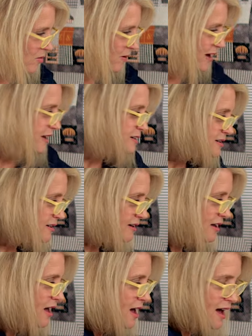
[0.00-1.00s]
wet,
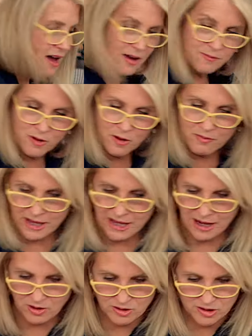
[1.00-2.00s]
if you have
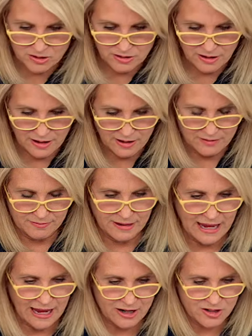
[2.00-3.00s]
a
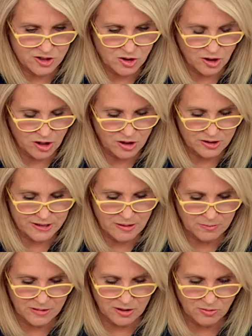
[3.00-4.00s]
canister or
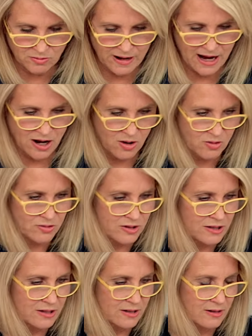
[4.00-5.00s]
something round,